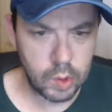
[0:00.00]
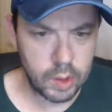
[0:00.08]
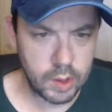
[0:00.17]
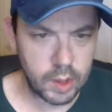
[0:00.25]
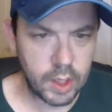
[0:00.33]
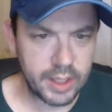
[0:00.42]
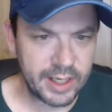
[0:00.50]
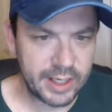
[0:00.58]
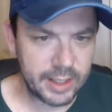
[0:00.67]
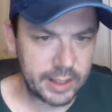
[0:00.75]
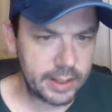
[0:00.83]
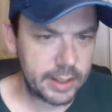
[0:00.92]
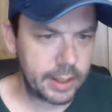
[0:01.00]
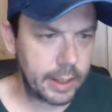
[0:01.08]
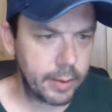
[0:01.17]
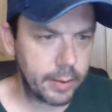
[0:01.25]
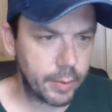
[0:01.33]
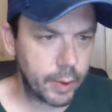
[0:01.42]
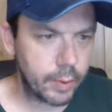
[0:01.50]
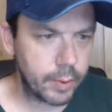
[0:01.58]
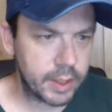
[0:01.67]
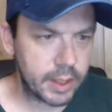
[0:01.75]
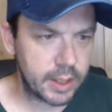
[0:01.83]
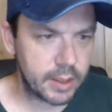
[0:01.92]
Sorry, Jessica's in the other room
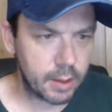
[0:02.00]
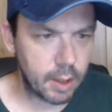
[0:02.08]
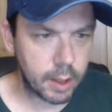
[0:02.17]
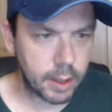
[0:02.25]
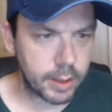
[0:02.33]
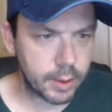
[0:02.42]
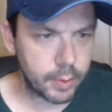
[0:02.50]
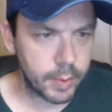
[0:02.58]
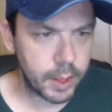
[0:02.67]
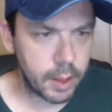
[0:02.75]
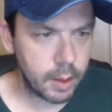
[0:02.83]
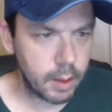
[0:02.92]
and she's talking to me.